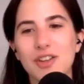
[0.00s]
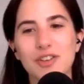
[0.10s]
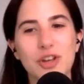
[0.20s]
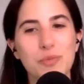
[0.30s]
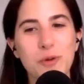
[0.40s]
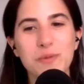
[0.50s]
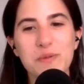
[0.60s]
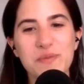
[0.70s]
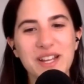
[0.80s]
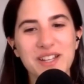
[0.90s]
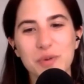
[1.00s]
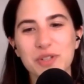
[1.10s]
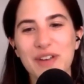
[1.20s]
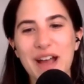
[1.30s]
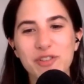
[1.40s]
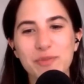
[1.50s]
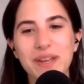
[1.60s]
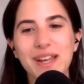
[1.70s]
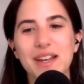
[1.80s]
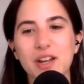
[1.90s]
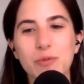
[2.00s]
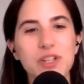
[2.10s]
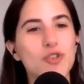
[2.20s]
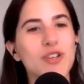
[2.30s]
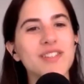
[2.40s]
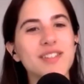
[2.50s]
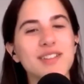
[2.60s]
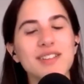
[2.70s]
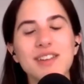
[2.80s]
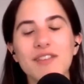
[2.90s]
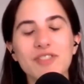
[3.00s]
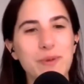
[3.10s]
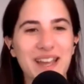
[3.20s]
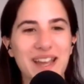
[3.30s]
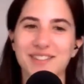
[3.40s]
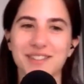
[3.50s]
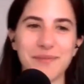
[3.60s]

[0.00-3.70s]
No problem. Thank you so much for having me, and I wish your listeners a lovely weekend.